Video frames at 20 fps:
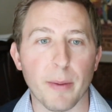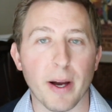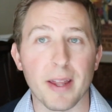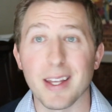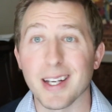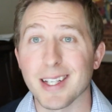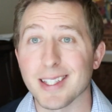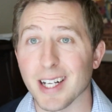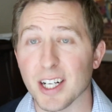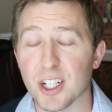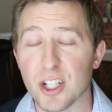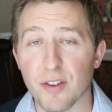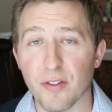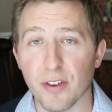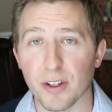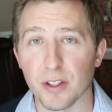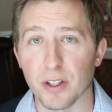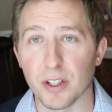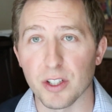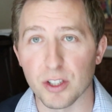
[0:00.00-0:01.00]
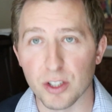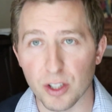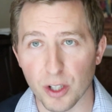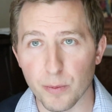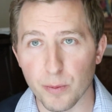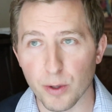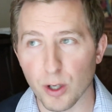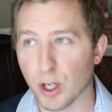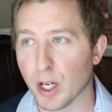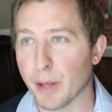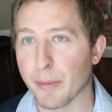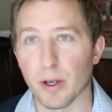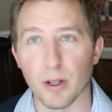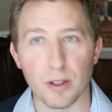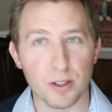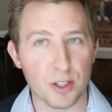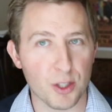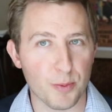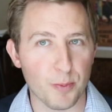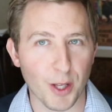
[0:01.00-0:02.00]
I think it's actually a fairly good program, and
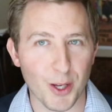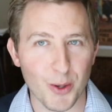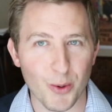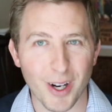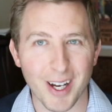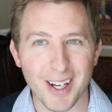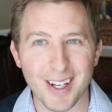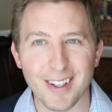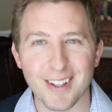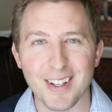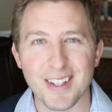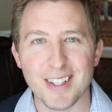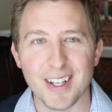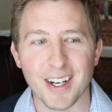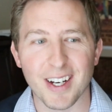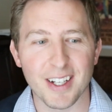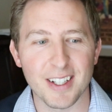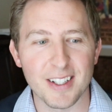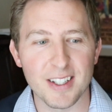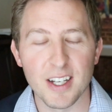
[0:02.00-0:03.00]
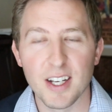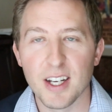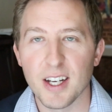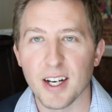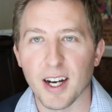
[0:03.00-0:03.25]
I'll explain why here in a second.